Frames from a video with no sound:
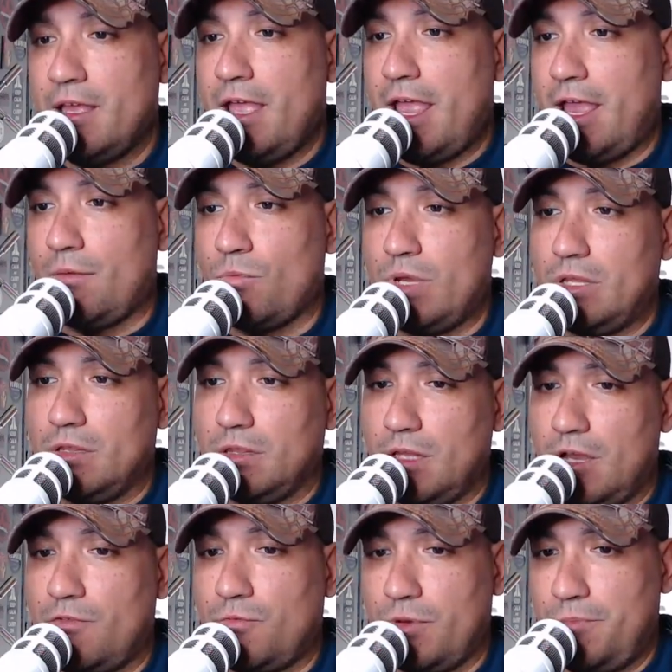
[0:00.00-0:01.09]
and we
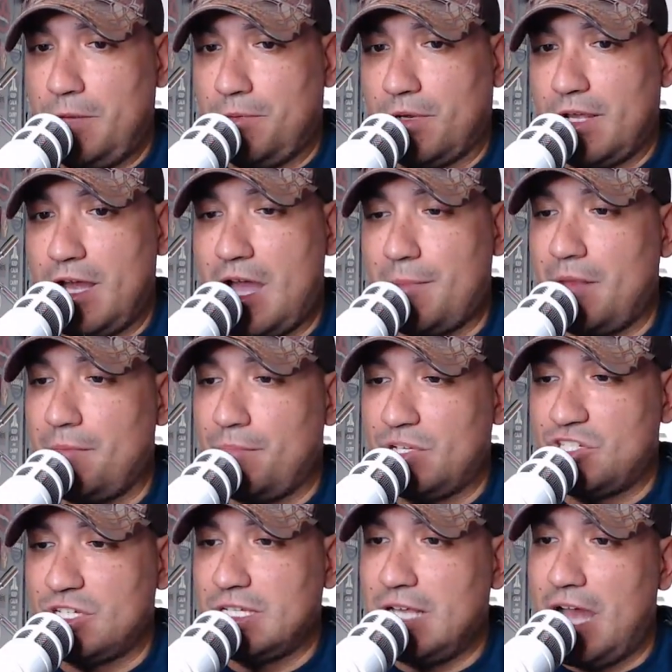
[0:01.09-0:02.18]
love when people comment,
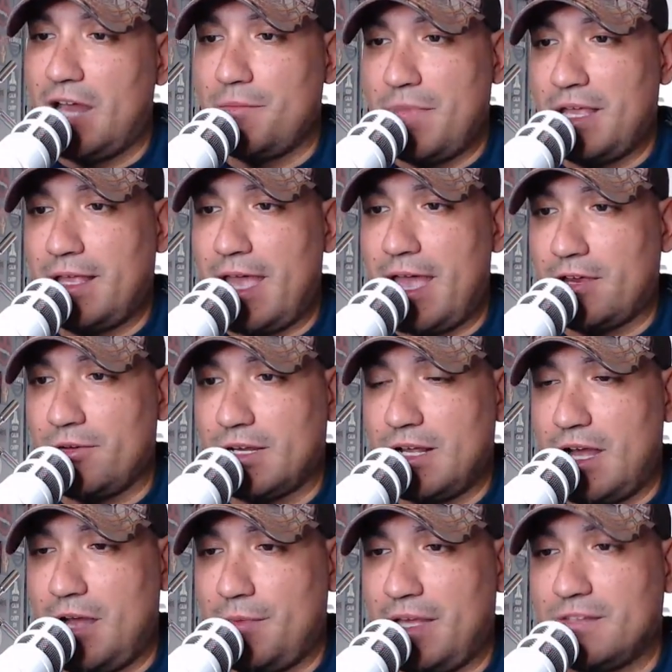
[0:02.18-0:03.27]
but you got to make accurate
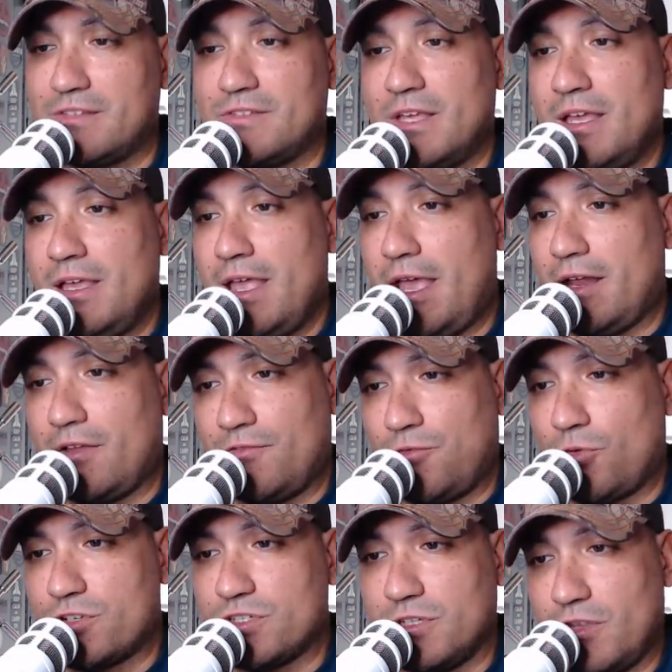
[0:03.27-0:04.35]
comments. And
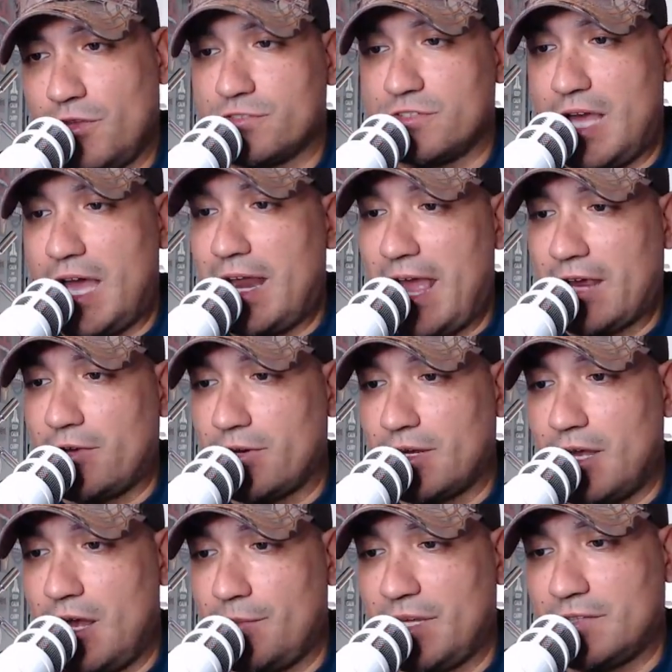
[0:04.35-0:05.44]
unfortunately, those are not accurate
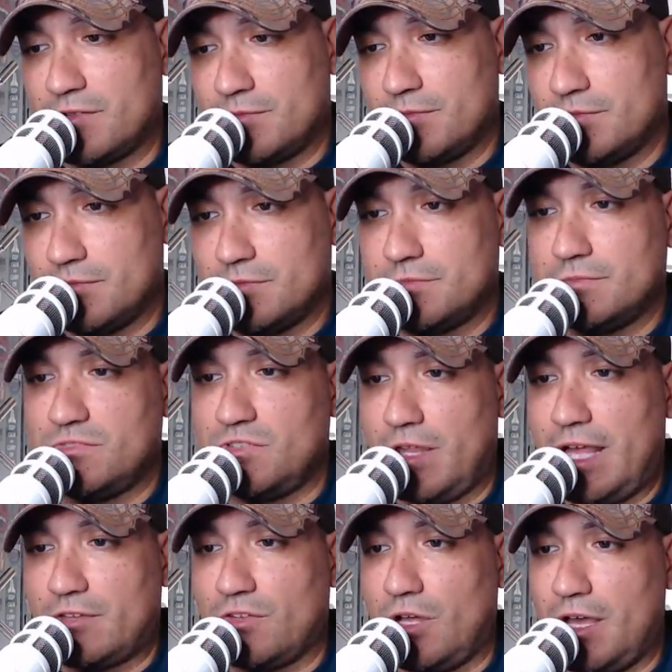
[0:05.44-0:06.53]
comments. So
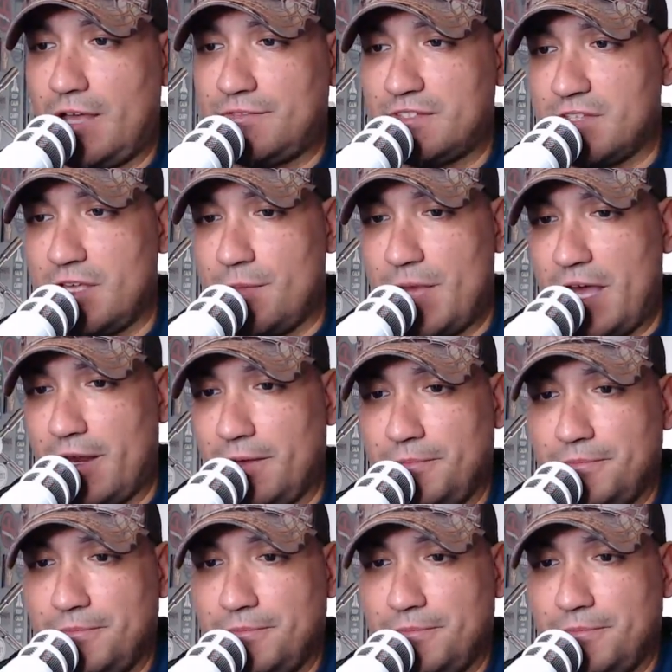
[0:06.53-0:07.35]
that's all I have to say about it.